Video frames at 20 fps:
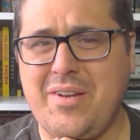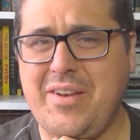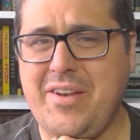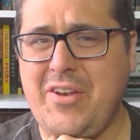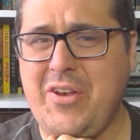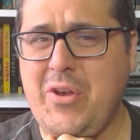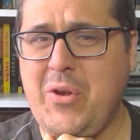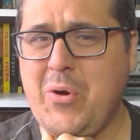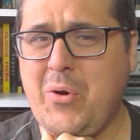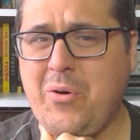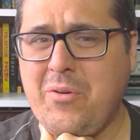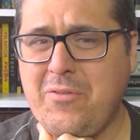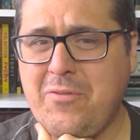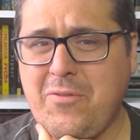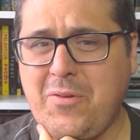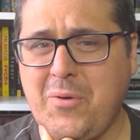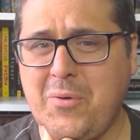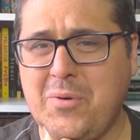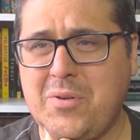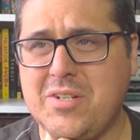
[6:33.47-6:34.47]
not
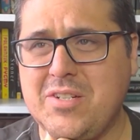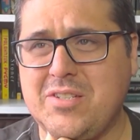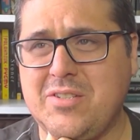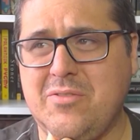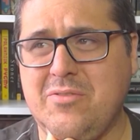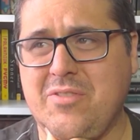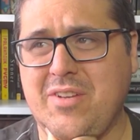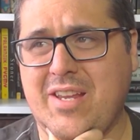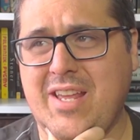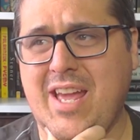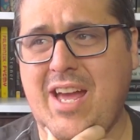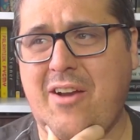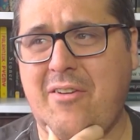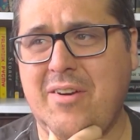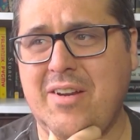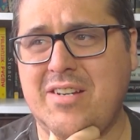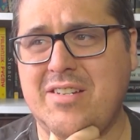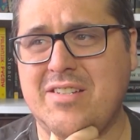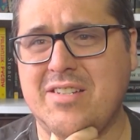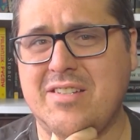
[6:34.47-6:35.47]
focus on the
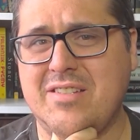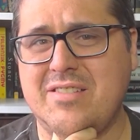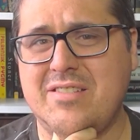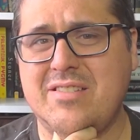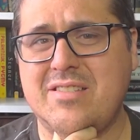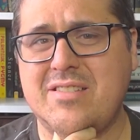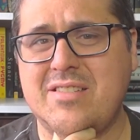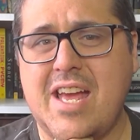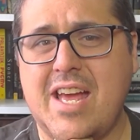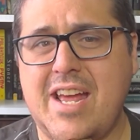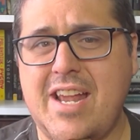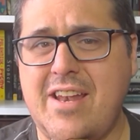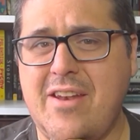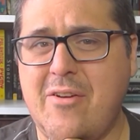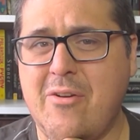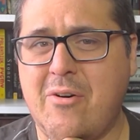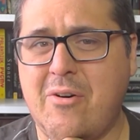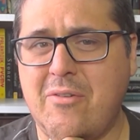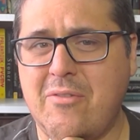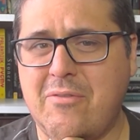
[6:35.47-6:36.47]
characters and
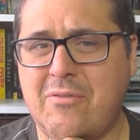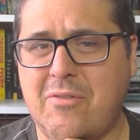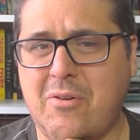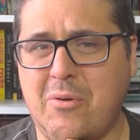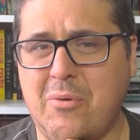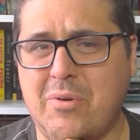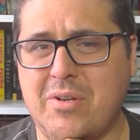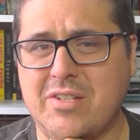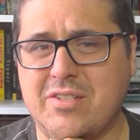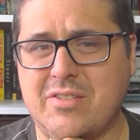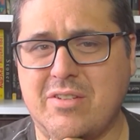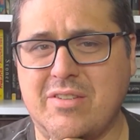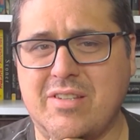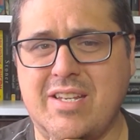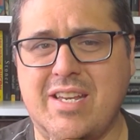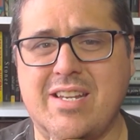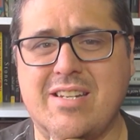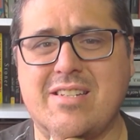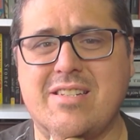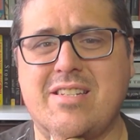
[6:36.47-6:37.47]
not focus on
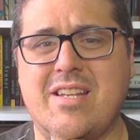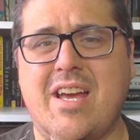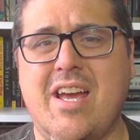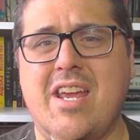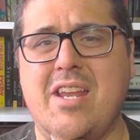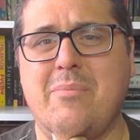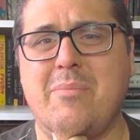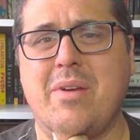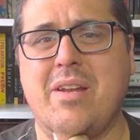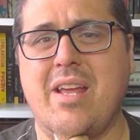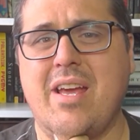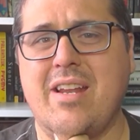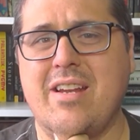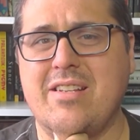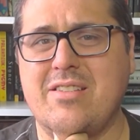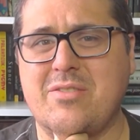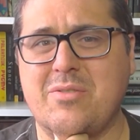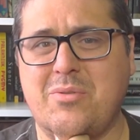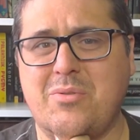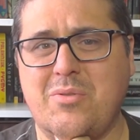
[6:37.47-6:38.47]
the entertainment, and
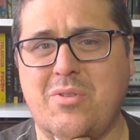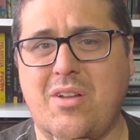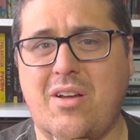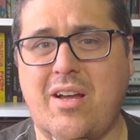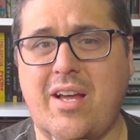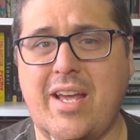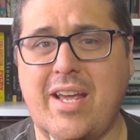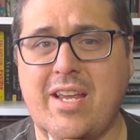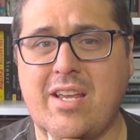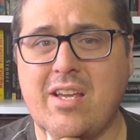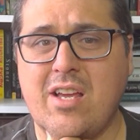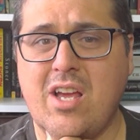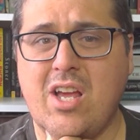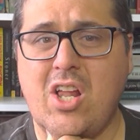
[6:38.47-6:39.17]
it's all like,